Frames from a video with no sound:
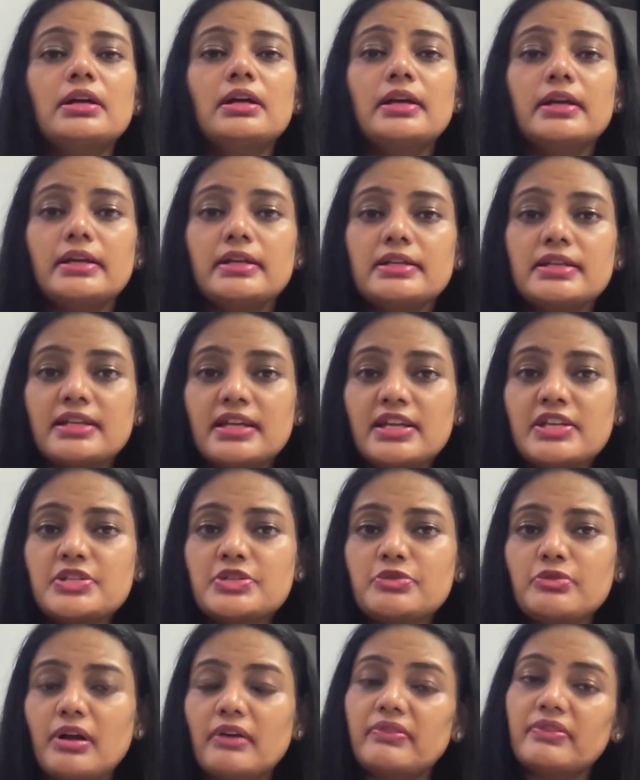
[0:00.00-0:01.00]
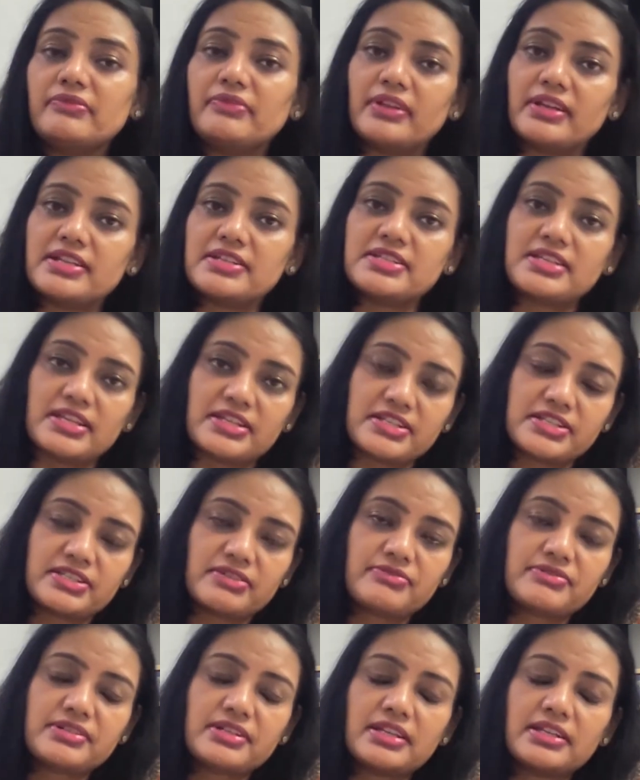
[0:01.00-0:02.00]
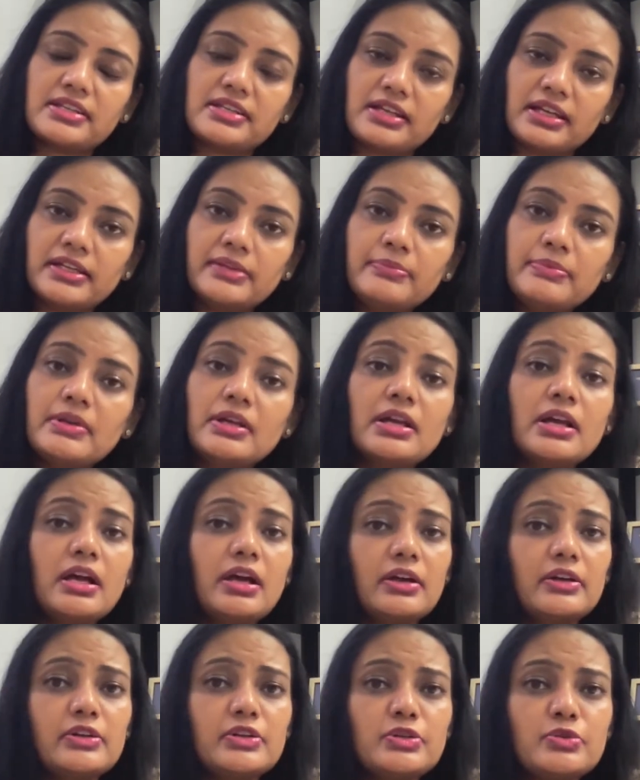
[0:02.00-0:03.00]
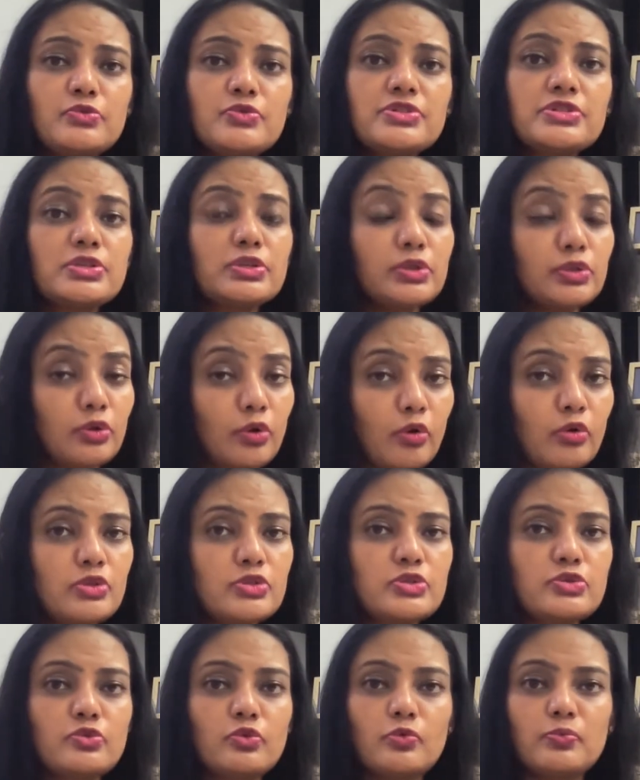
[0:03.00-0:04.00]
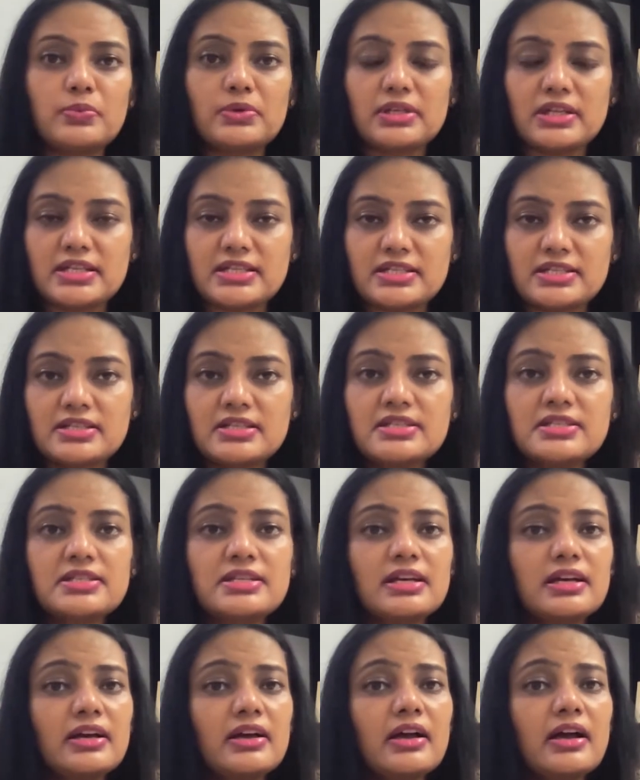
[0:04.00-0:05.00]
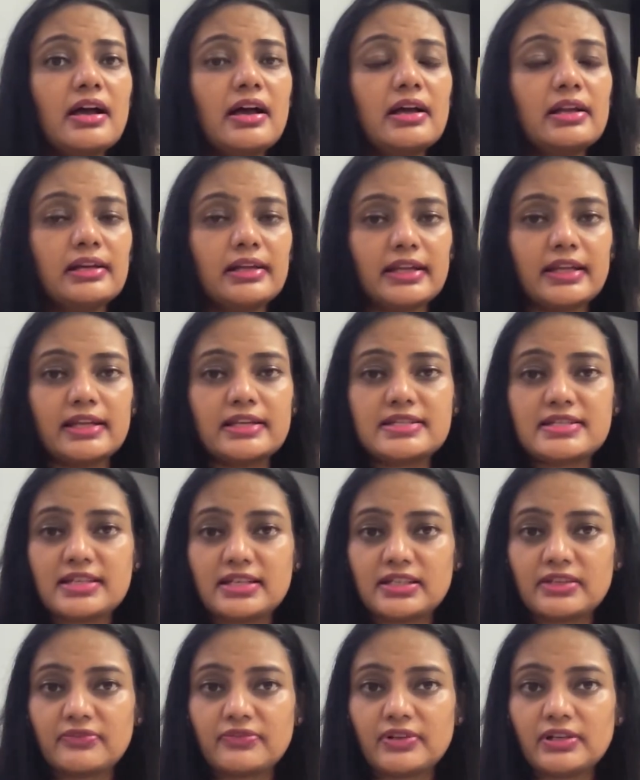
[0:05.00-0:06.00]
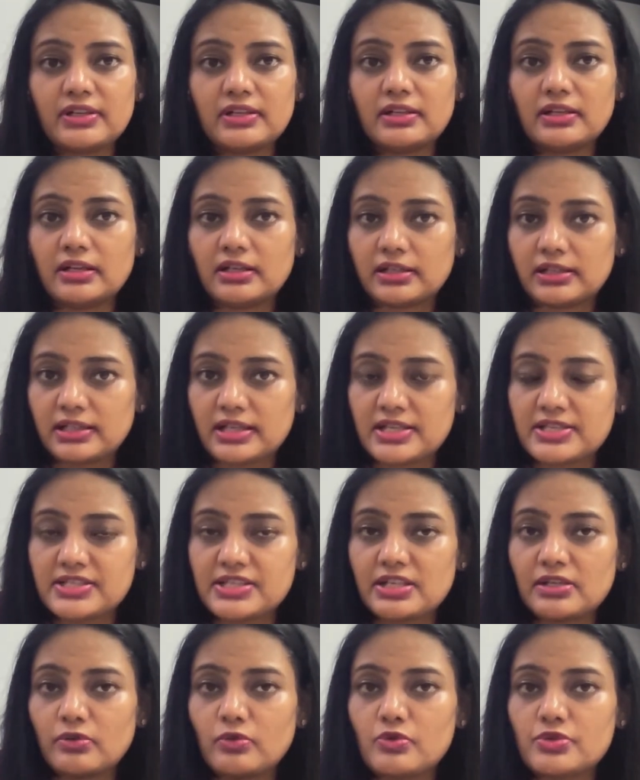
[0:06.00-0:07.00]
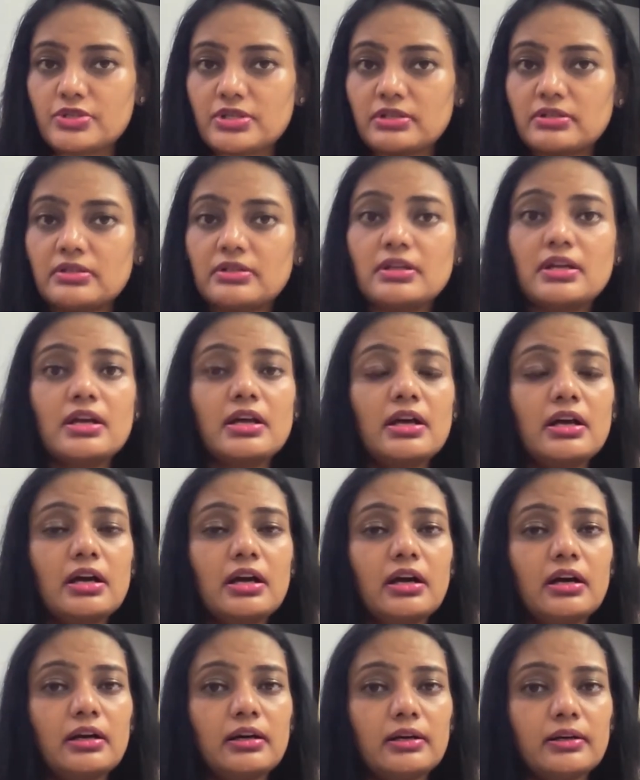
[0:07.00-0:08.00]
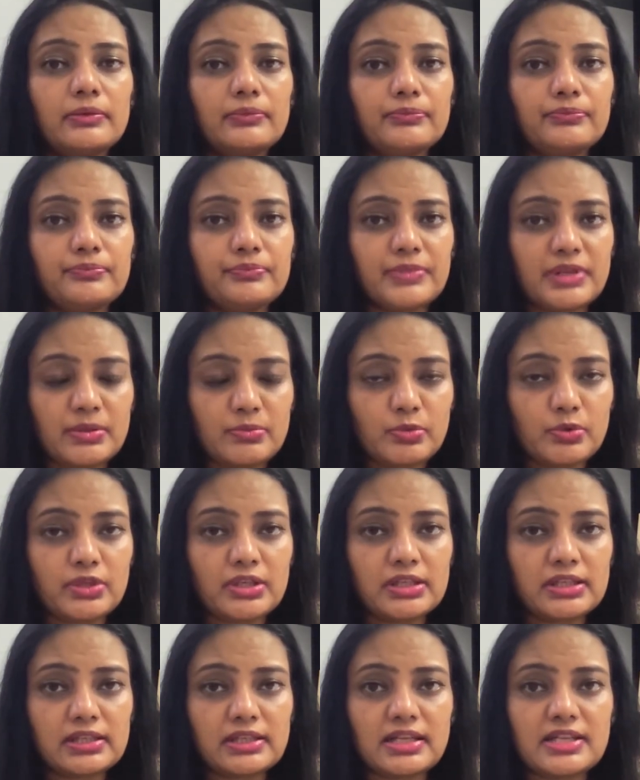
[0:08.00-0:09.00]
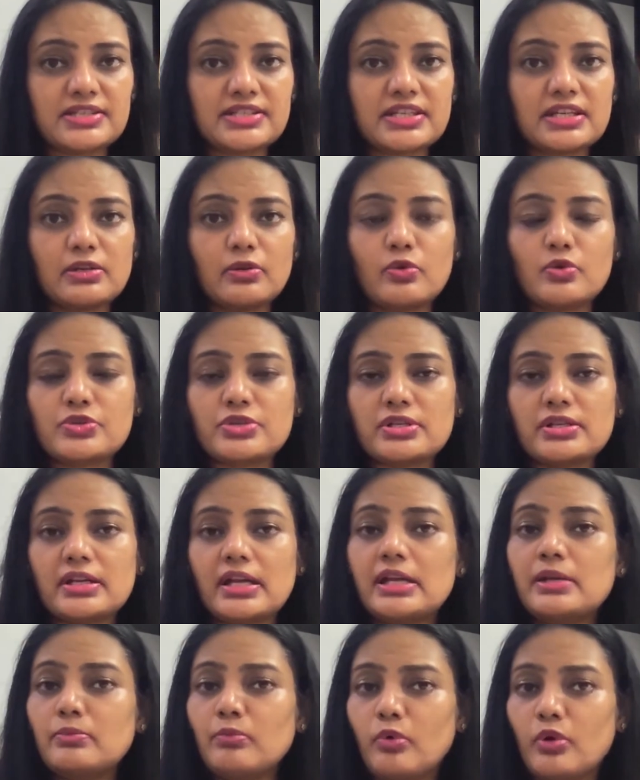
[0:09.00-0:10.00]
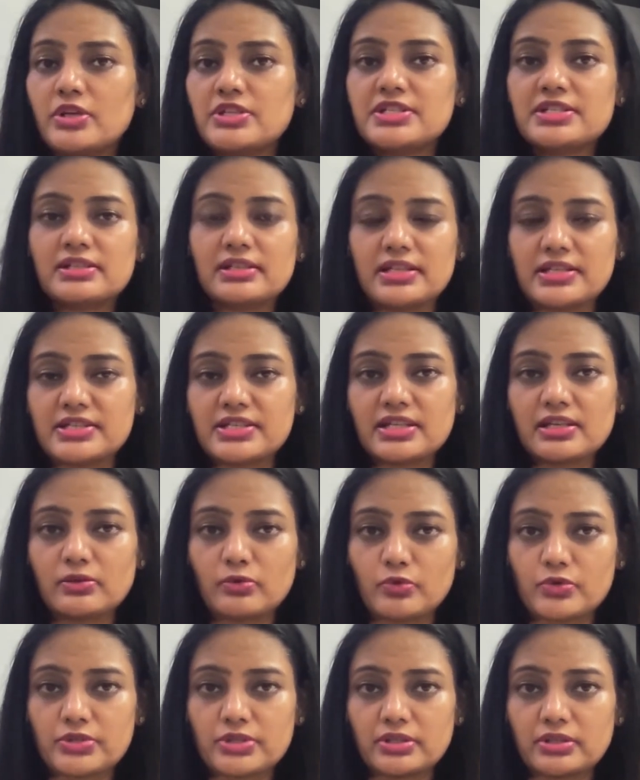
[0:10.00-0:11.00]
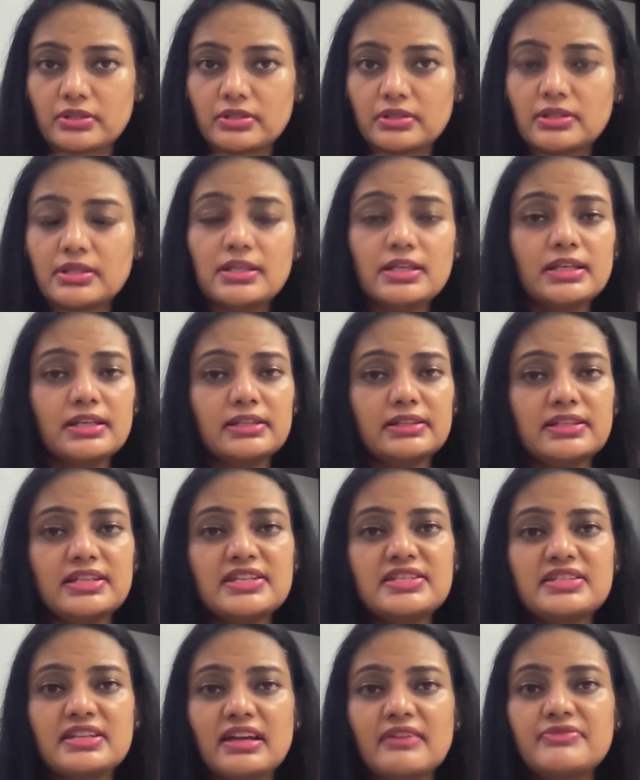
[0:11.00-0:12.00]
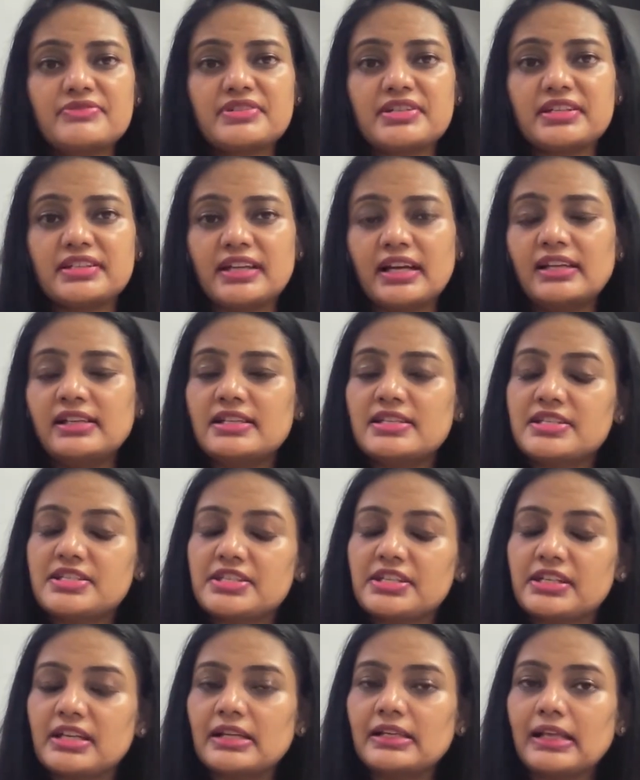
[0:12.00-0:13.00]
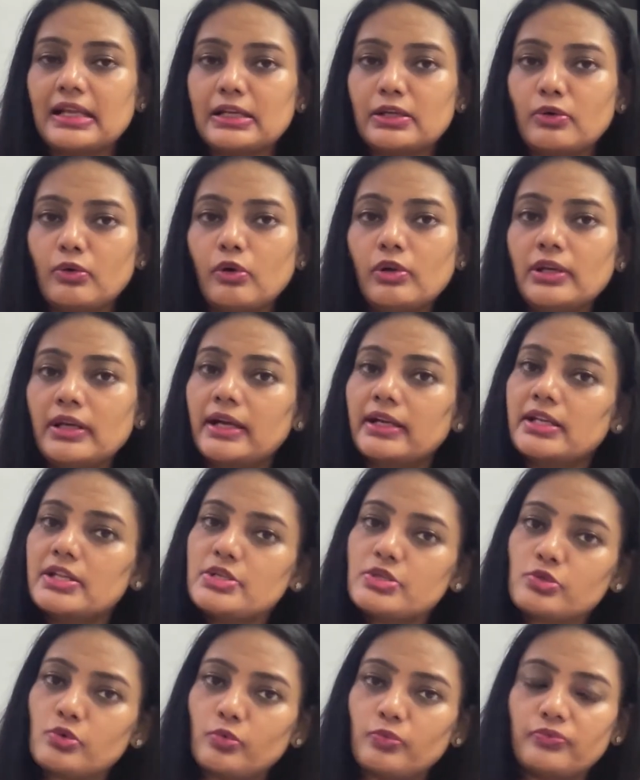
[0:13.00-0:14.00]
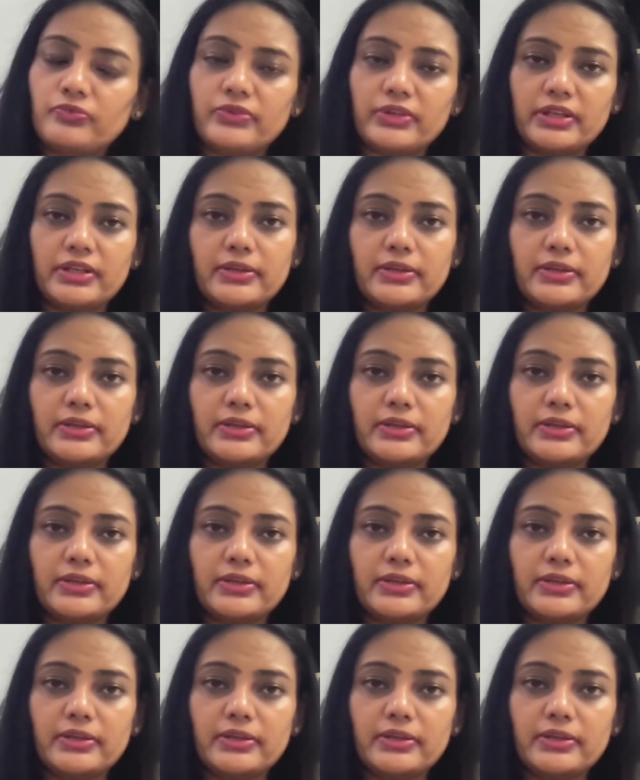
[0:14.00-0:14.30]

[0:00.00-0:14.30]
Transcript: In case you have a very sensitive skin type, use non-soap cleansers like Cetaphil cleansing lotion, Immodal cleansing lotion, and Moist cleansing lotion. These have cetyl and stearyl alcohol and are soap free.